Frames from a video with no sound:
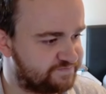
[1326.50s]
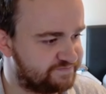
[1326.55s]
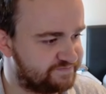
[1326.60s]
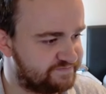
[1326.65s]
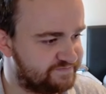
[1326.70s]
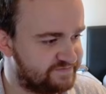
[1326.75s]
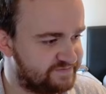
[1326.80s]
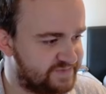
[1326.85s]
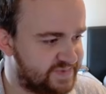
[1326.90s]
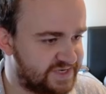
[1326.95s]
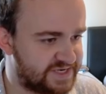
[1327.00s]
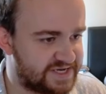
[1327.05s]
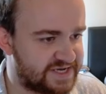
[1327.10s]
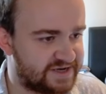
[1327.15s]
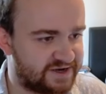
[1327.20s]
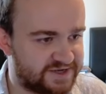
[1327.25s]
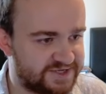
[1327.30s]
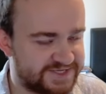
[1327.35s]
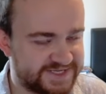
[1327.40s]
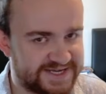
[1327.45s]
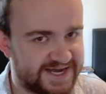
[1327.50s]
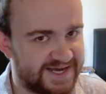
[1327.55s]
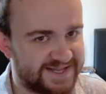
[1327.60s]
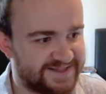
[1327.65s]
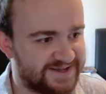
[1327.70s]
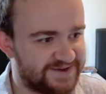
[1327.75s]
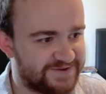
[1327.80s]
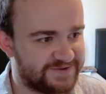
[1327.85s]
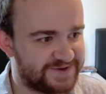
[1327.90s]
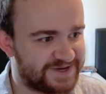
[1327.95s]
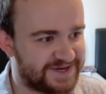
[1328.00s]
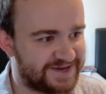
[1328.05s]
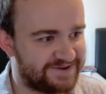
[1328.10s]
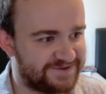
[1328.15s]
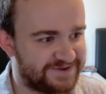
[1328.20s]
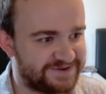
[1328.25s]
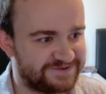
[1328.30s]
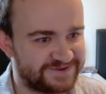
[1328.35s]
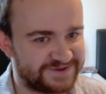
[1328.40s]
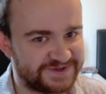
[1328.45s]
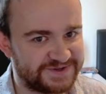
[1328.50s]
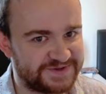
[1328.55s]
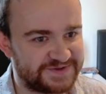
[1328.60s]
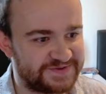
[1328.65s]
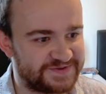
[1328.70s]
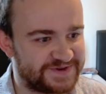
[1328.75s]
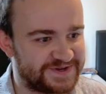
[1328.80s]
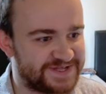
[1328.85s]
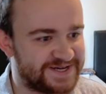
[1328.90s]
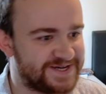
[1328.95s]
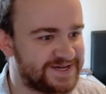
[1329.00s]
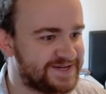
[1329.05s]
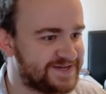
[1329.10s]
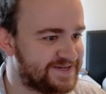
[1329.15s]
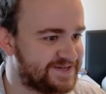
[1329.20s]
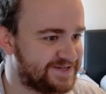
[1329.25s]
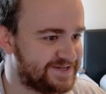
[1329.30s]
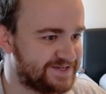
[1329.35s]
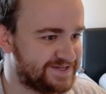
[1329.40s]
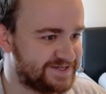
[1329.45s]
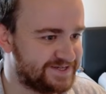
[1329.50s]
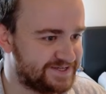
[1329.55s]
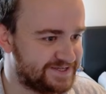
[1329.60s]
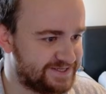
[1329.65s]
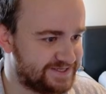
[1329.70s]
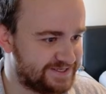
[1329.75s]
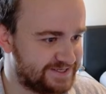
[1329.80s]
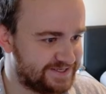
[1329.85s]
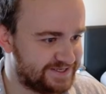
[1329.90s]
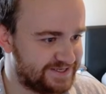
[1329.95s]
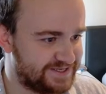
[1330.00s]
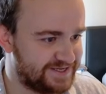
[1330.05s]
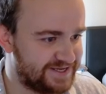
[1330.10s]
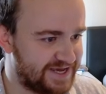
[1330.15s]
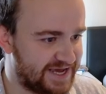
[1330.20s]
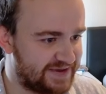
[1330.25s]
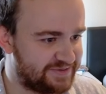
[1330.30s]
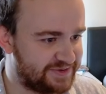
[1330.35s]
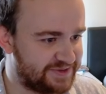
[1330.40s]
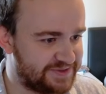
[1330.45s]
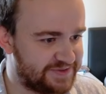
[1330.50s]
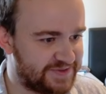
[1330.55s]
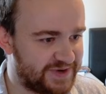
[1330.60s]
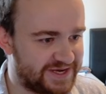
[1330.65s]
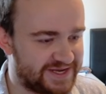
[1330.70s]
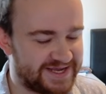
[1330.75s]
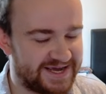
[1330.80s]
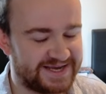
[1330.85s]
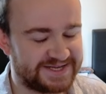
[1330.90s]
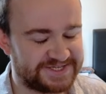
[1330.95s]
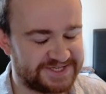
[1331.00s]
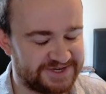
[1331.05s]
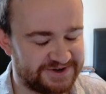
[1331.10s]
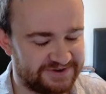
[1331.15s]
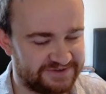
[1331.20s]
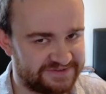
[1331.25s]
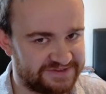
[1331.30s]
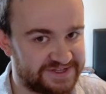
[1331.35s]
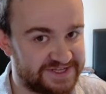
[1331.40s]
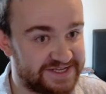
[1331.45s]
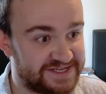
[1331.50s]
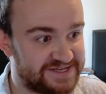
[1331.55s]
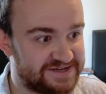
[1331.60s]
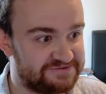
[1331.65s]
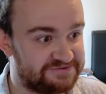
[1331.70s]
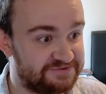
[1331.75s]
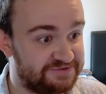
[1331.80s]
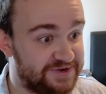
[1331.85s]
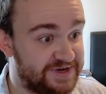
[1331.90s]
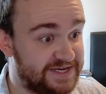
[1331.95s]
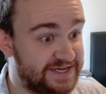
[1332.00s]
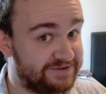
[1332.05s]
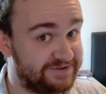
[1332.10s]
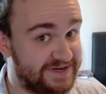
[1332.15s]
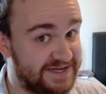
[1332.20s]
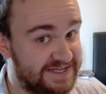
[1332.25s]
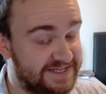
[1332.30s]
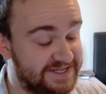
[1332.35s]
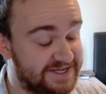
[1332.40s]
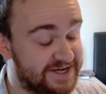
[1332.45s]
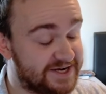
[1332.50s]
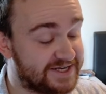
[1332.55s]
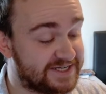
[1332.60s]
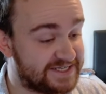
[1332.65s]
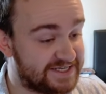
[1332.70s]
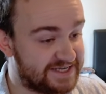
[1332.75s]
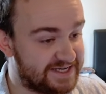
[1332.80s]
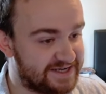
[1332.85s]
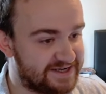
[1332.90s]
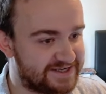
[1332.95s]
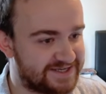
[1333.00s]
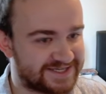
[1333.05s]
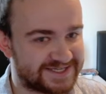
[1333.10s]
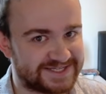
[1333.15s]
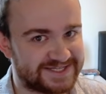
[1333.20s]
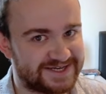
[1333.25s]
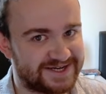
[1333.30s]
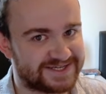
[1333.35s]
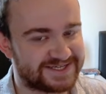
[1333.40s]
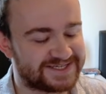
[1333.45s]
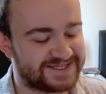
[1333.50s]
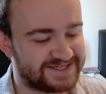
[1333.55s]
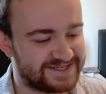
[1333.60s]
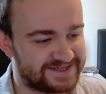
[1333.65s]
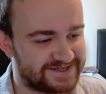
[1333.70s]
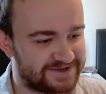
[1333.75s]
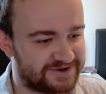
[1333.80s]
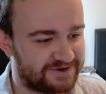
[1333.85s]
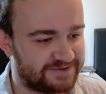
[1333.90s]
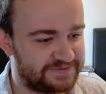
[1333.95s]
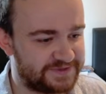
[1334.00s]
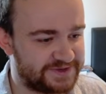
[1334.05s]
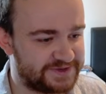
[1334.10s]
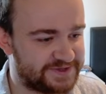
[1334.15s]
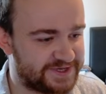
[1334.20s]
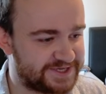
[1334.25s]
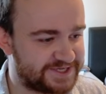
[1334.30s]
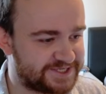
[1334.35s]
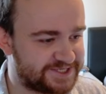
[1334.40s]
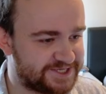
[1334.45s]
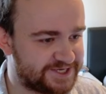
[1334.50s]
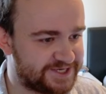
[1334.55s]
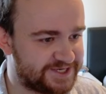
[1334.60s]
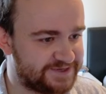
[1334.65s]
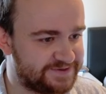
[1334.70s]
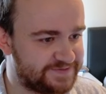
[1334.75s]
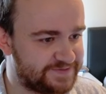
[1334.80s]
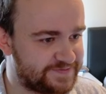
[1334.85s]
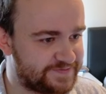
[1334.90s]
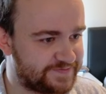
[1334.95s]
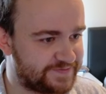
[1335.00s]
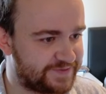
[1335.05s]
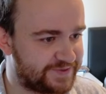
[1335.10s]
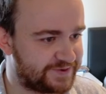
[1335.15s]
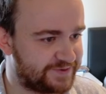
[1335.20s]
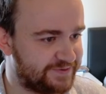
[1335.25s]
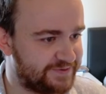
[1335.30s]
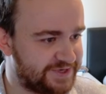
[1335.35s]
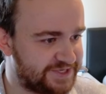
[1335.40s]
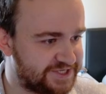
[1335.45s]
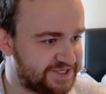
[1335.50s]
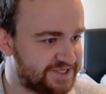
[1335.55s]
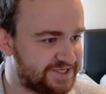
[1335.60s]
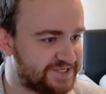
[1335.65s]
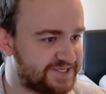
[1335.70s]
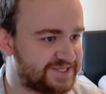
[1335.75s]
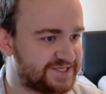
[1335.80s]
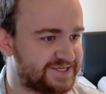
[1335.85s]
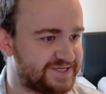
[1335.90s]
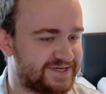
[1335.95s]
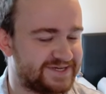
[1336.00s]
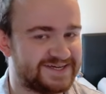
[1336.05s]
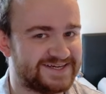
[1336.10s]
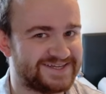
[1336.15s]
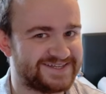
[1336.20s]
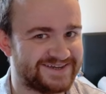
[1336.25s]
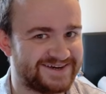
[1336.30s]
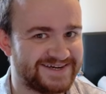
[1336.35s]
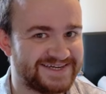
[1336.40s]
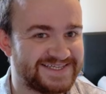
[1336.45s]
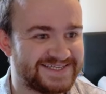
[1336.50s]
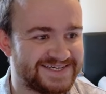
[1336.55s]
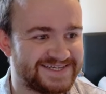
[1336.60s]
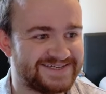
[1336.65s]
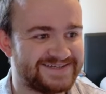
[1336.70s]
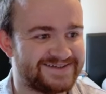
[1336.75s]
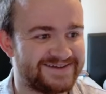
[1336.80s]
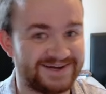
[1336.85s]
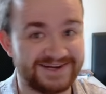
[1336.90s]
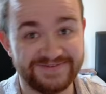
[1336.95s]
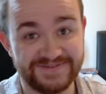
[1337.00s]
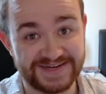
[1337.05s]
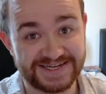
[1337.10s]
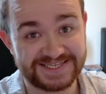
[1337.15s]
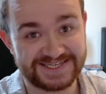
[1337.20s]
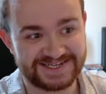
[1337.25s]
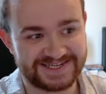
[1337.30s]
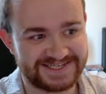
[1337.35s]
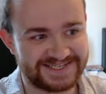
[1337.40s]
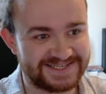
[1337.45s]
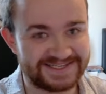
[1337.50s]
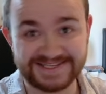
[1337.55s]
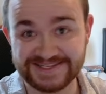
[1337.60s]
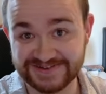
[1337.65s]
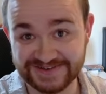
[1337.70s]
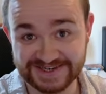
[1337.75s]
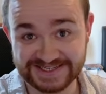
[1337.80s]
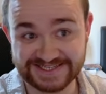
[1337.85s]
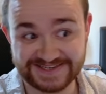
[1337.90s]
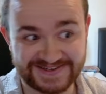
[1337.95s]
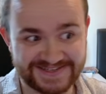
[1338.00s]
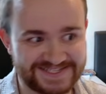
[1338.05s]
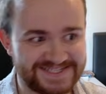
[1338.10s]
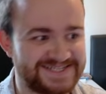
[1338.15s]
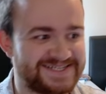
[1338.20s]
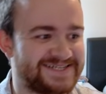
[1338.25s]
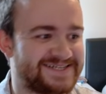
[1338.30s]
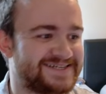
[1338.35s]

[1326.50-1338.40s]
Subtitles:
many cards in hand that I want to get rid of at all, really. Yeah, but we're going to get to show off the really, really dirty, disgusting combo next turn, which is exciting. I'm excited. Are you excited?